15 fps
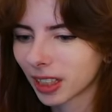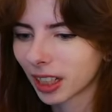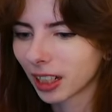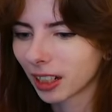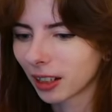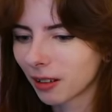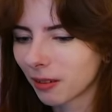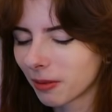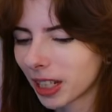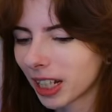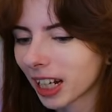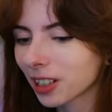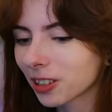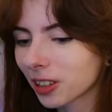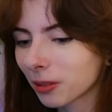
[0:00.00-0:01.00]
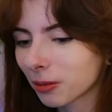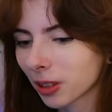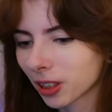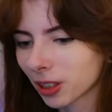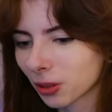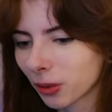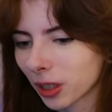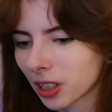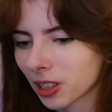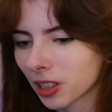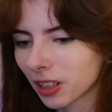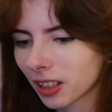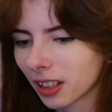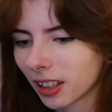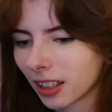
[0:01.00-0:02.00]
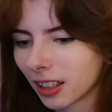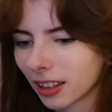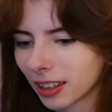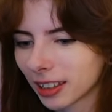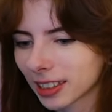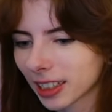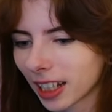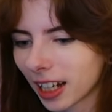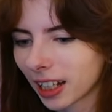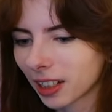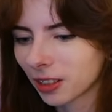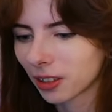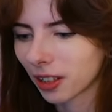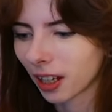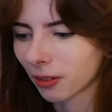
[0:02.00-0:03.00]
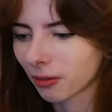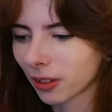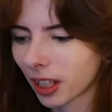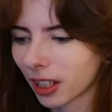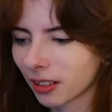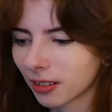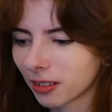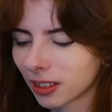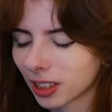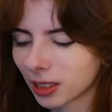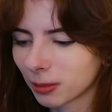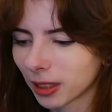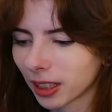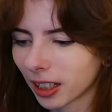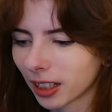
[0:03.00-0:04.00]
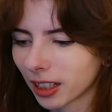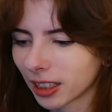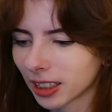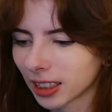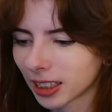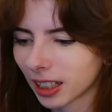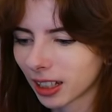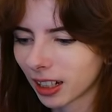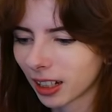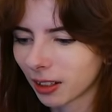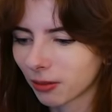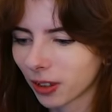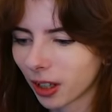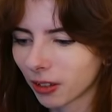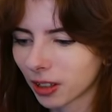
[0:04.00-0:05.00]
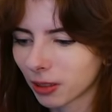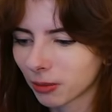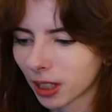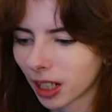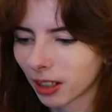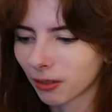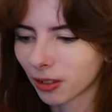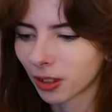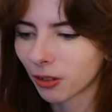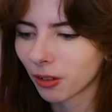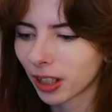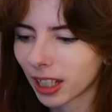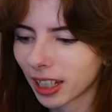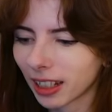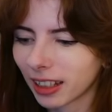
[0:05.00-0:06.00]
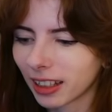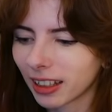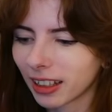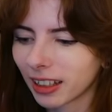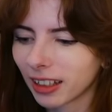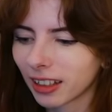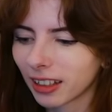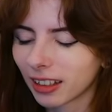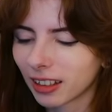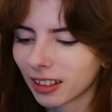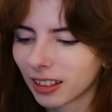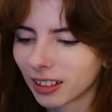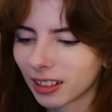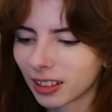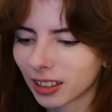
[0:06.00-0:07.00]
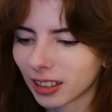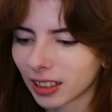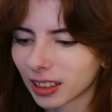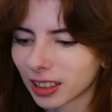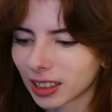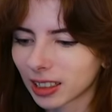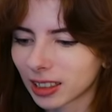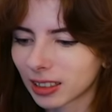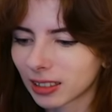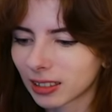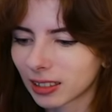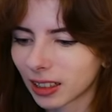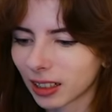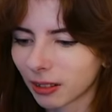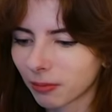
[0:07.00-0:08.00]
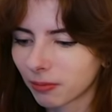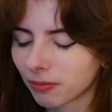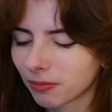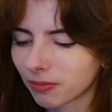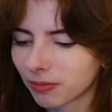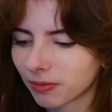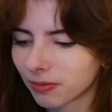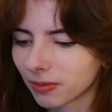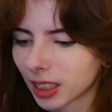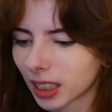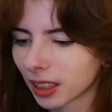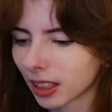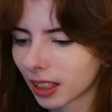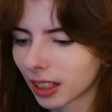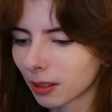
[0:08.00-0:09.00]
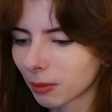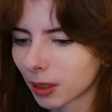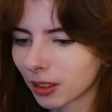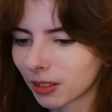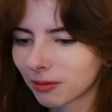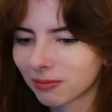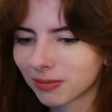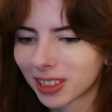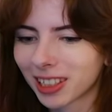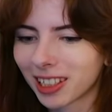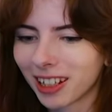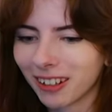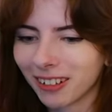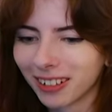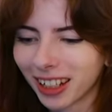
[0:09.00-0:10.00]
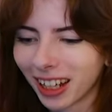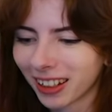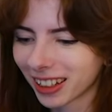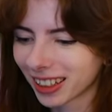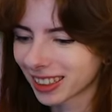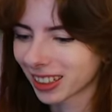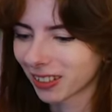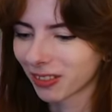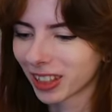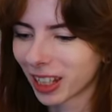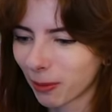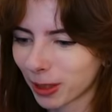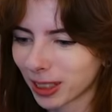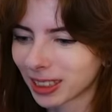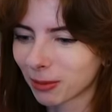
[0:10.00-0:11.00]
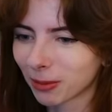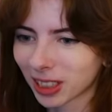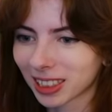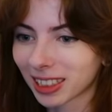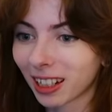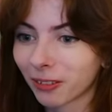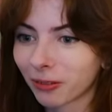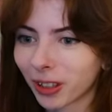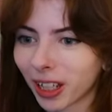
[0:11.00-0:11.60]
Um, and actually, I'm gonna switch this guy to not a fan, just because I found him kind of annoying. Just, you know, didn't like him at all. So I guess that, that means I'm just not a